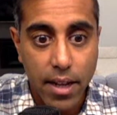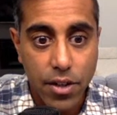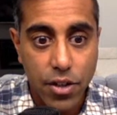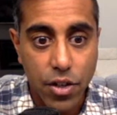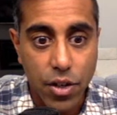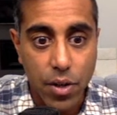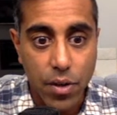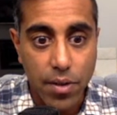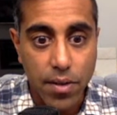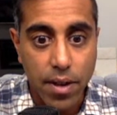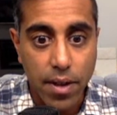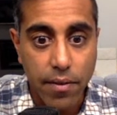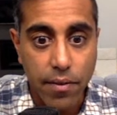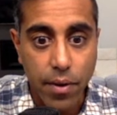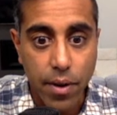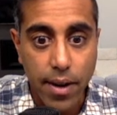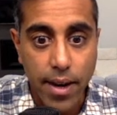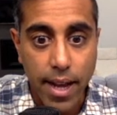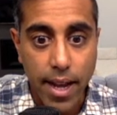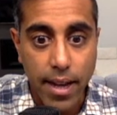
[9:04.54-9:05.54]
Jota,
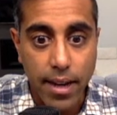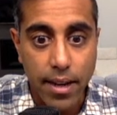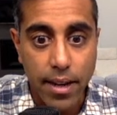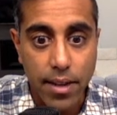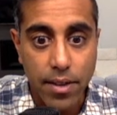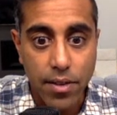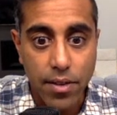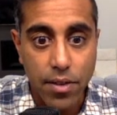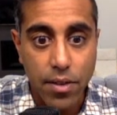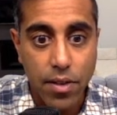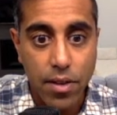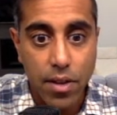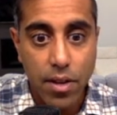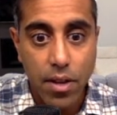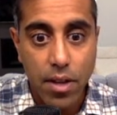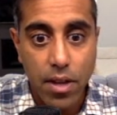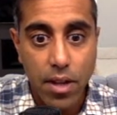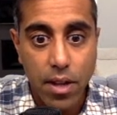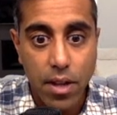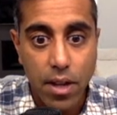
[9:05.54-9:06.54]
Fernandes.
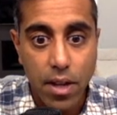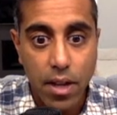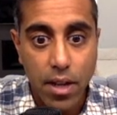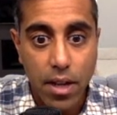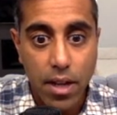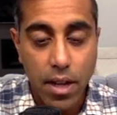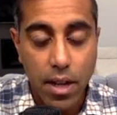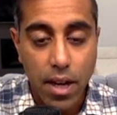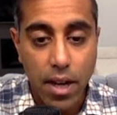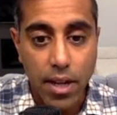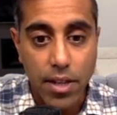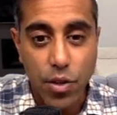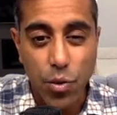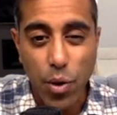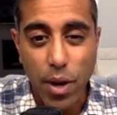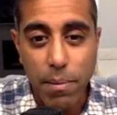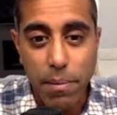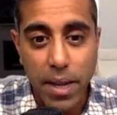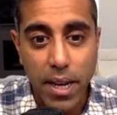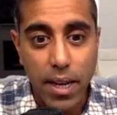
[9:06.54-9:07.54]

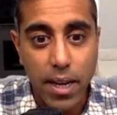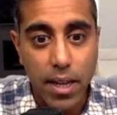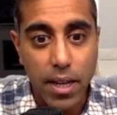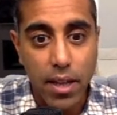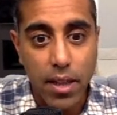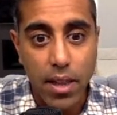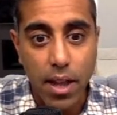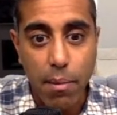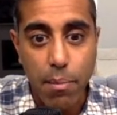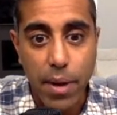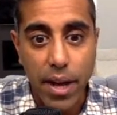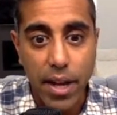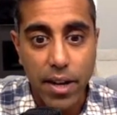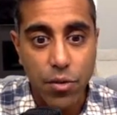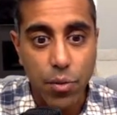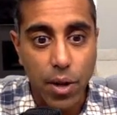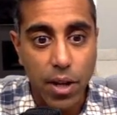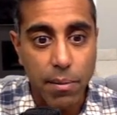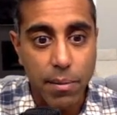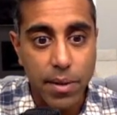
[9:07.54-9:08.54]
Dwight McNeil, not bad
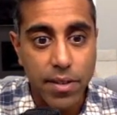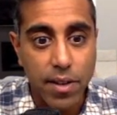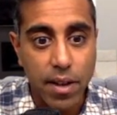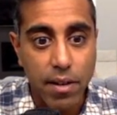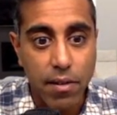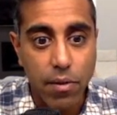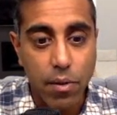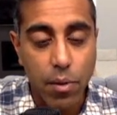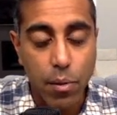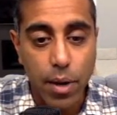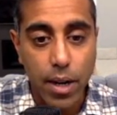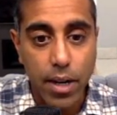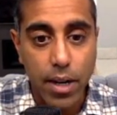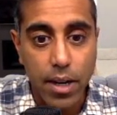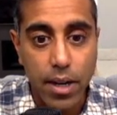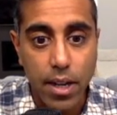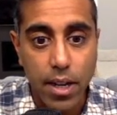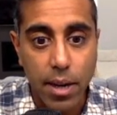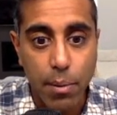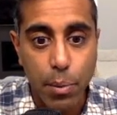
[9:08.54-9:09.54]
as well. I'm excited for what
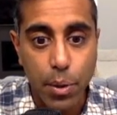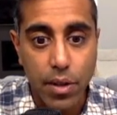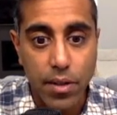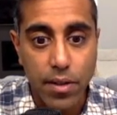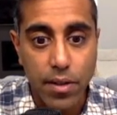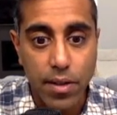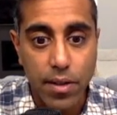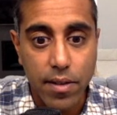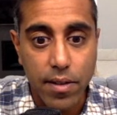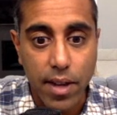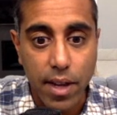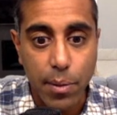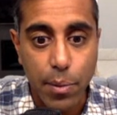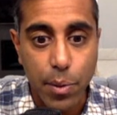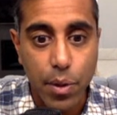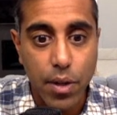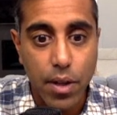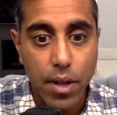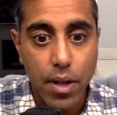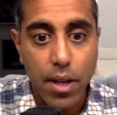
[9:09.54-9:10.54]
he can bring to the
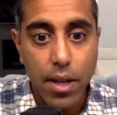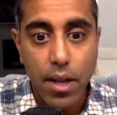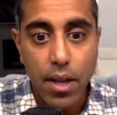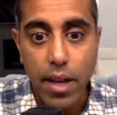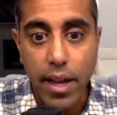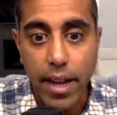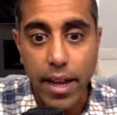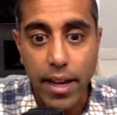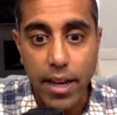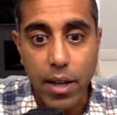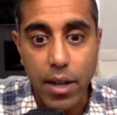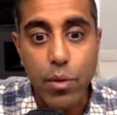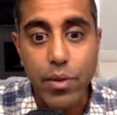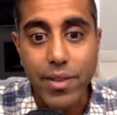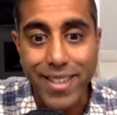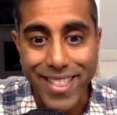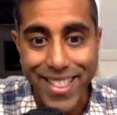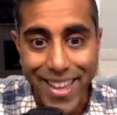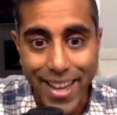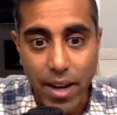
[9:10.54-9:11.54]
table. And he
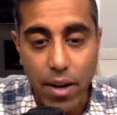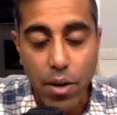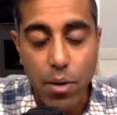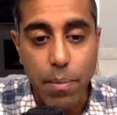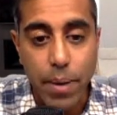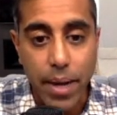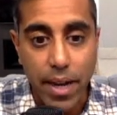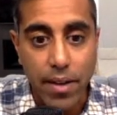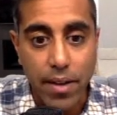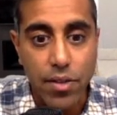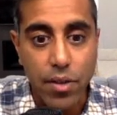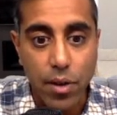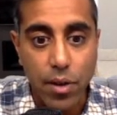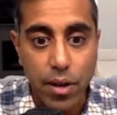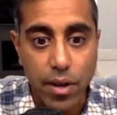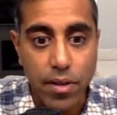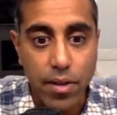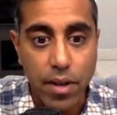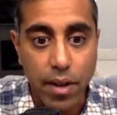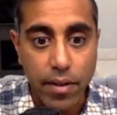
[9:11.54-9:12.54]
was a later pick, so
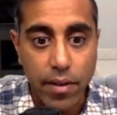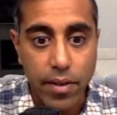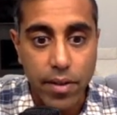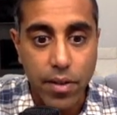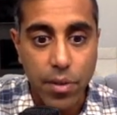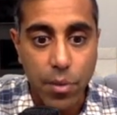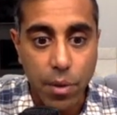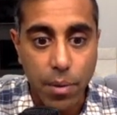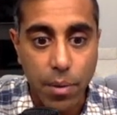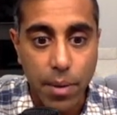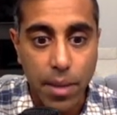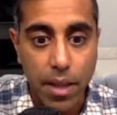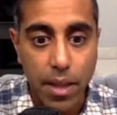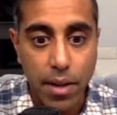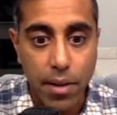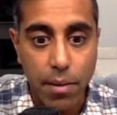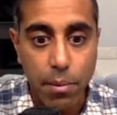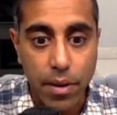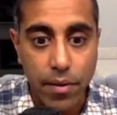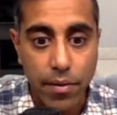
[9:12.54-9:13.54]
he's obviously one of my
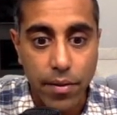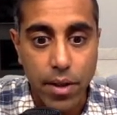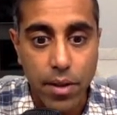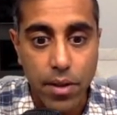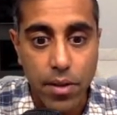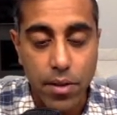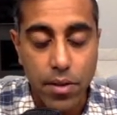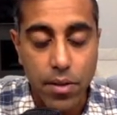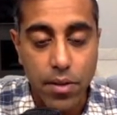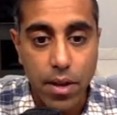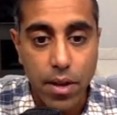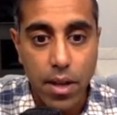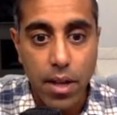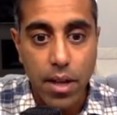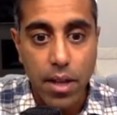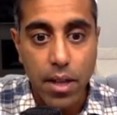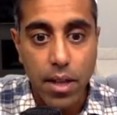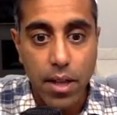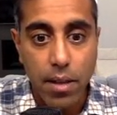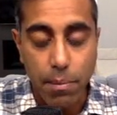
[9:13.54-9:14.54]
later midfielders.
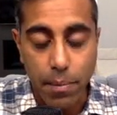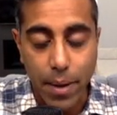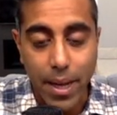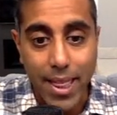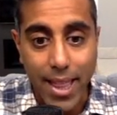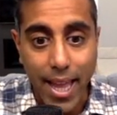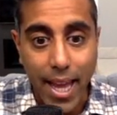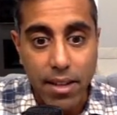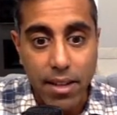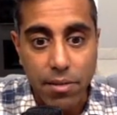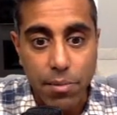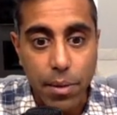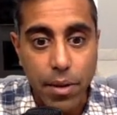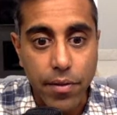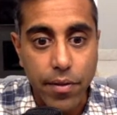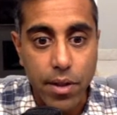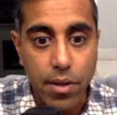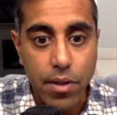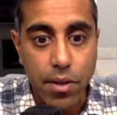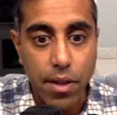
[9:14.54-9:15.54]
My last
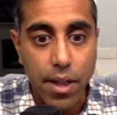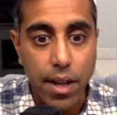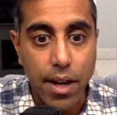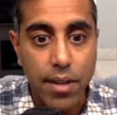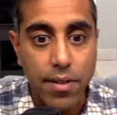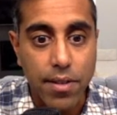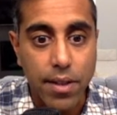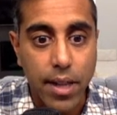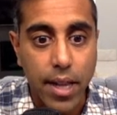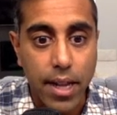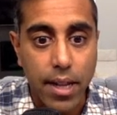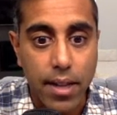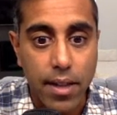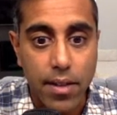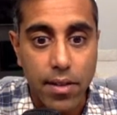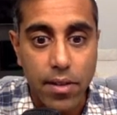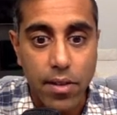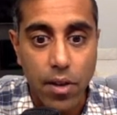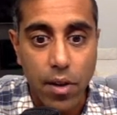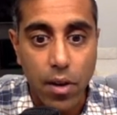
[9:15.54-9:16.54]
midfielder that I
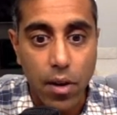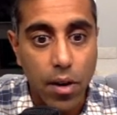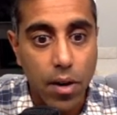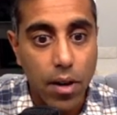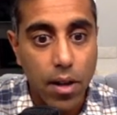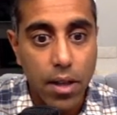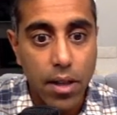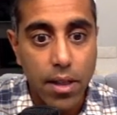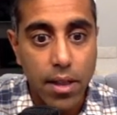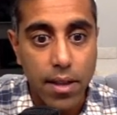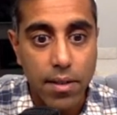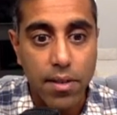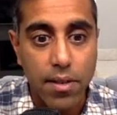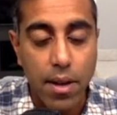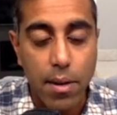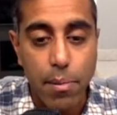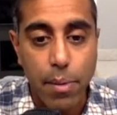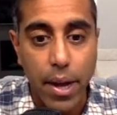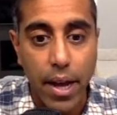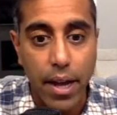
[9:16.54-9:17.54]
selected, so that's
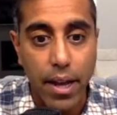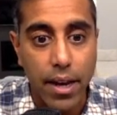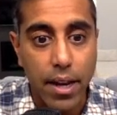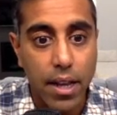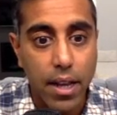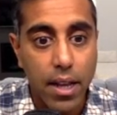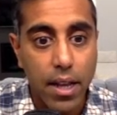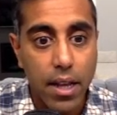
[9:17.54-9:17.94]
not bad.